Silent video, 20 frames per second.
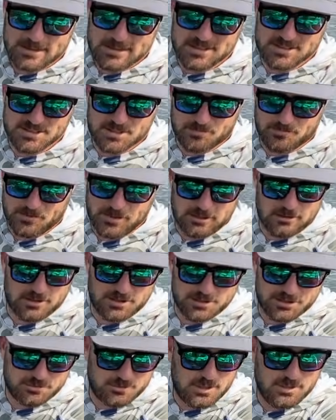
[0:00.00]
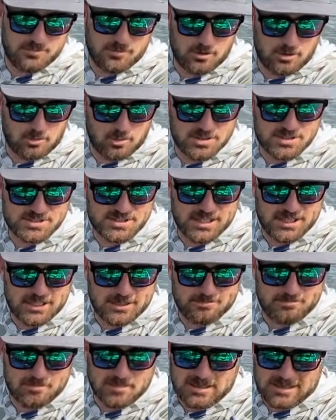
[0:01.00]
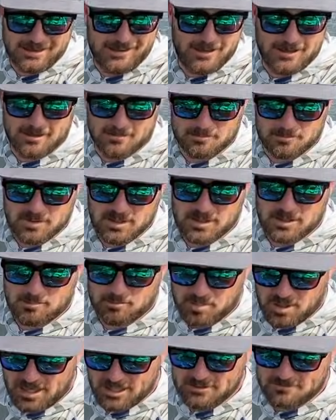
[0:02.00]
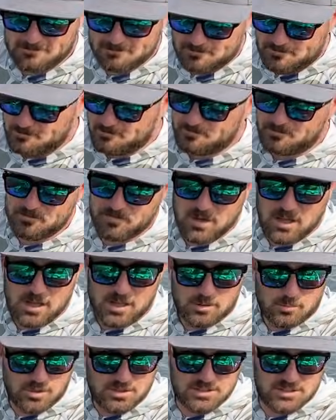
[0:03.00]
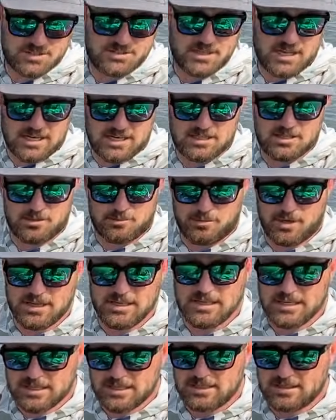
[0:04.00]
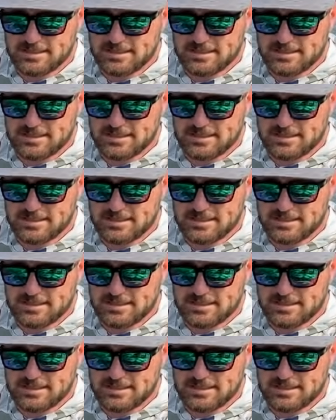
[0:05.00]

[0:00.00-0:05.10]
it's a fairly straightforward setup. But when you dial it right in